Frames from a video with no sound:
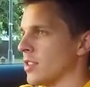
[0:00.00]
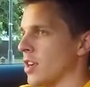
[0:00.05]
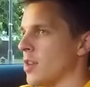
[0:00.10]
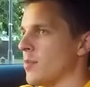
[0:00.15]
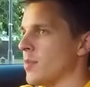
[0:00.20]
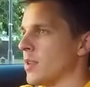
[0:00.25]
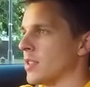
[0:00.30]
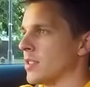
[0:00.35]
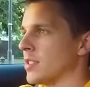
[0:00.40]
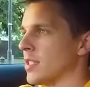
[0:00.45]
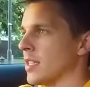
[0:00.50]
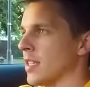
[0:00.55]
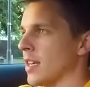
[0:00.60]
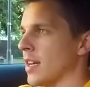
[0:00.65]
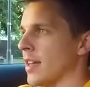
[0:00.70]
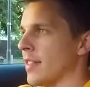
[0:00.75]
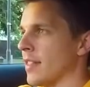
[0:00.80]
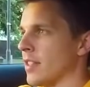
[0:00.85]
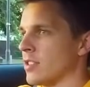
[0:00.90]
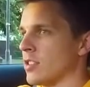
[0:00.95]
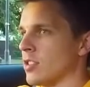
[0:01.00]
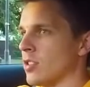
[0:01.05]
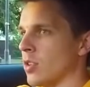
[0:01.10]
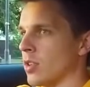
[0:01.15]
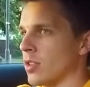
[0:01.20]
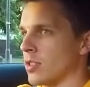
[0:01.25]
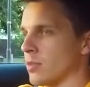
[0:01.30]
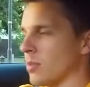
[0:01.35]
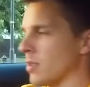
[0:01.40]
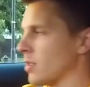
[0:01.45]
I hope you can see that, and there's a
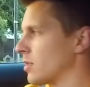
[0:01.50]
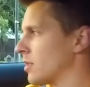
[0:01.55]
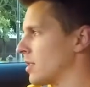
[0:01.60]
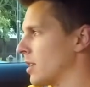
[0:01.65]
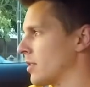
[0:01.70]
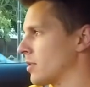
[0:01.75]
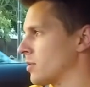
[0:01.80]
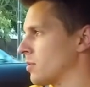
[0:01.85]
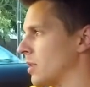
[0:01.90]
dog as well there as